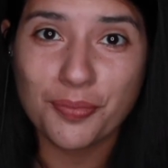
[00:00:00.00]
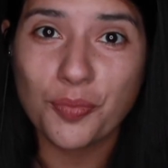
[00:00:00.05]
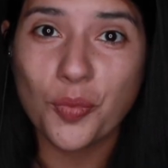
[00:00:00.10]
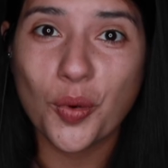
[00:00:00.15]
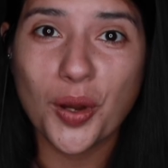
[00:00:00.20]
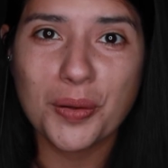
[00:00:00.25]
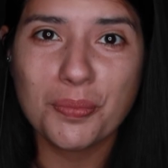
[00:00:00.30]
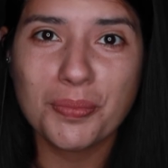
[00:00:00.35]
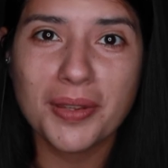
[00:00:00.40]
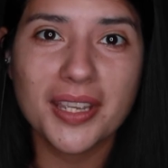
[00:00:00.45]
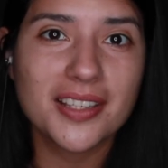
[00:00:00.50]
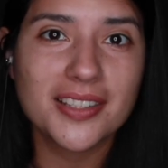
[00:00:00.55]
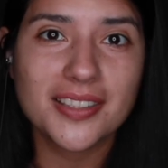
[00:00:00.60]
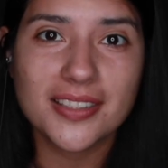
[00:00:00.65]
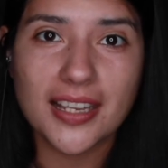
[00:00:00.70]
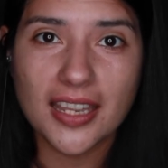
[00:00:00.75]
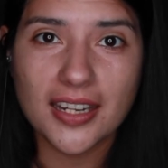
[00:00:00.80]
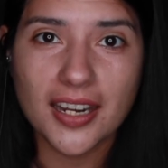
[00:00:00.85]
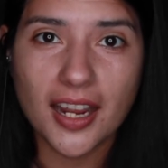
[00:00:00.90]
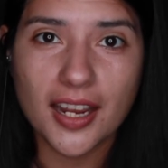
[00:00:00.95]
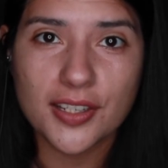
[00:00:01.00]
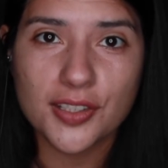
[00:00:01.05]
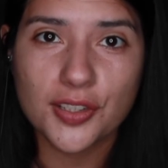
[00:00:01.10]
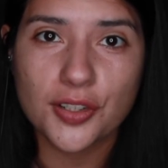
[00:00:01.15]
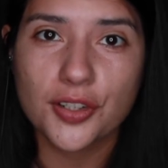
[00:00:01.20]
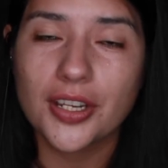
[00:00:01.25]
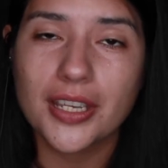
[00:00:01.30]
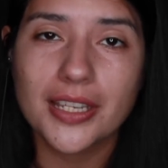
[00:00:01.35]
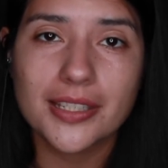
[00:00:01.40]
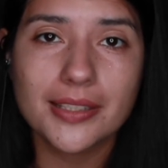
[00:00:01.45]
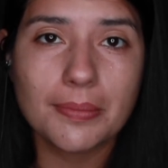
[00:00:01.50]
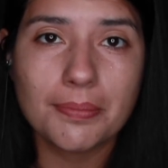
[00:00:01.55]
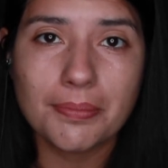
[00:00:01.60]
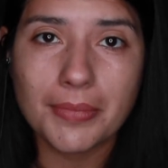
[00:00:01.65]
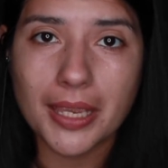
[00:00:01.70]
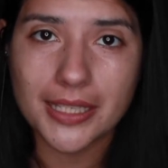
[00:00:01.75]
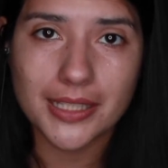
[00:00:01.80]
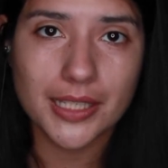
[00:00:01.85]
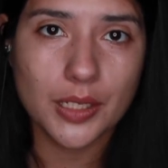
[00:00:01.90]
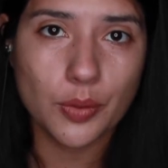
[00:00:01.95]
1, because Sennheiser is
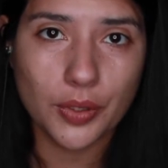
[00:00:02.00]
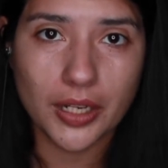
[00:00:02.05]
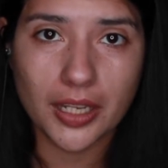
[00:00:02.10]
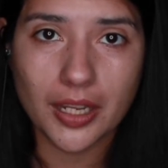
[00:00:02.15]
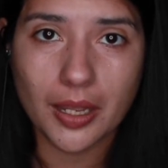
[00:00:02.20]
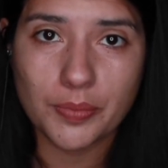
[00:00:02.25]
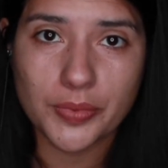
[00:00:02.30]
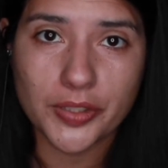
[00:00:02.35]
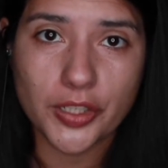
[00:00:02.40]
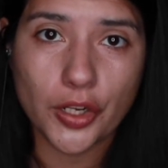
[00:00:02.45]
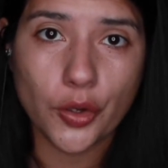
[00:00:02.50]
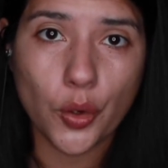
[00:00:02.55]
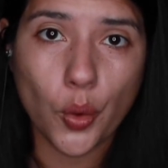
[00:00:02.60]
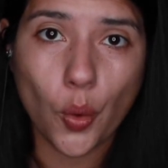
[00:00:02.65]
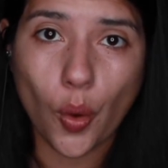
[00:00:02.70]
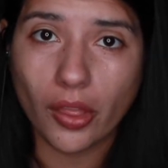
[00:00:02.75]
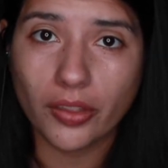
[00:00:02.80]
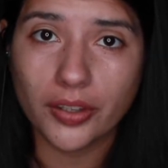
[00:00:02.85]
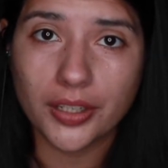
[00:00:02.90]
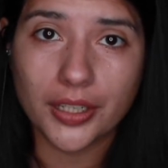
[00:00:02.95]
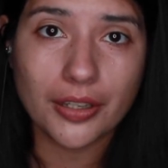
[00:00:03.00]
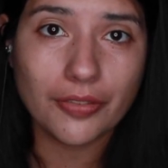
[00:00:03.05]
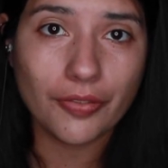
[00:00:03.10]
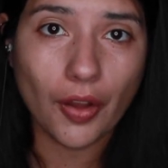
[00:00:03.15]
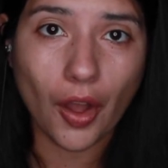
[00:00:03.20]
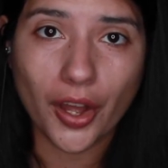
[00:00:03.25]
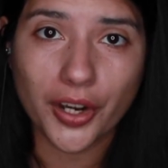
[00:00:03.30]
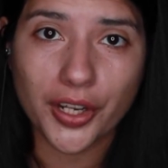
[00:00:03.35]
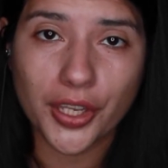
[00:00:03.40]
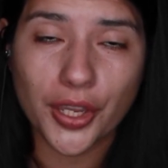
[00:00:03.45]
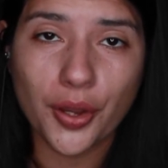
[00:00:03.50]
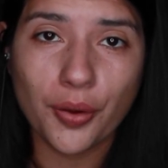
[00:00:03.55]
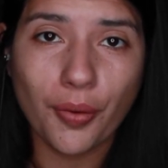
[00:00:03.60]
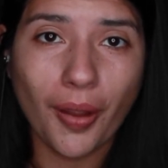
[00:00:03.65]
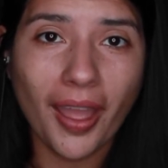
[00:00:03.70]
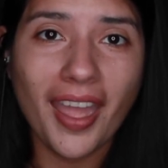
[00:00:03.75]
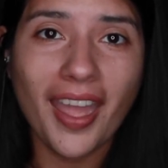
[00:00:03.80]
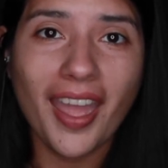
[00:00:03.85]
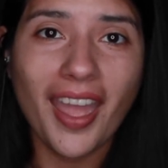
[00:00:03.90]
amazing when it comes to quality of audio,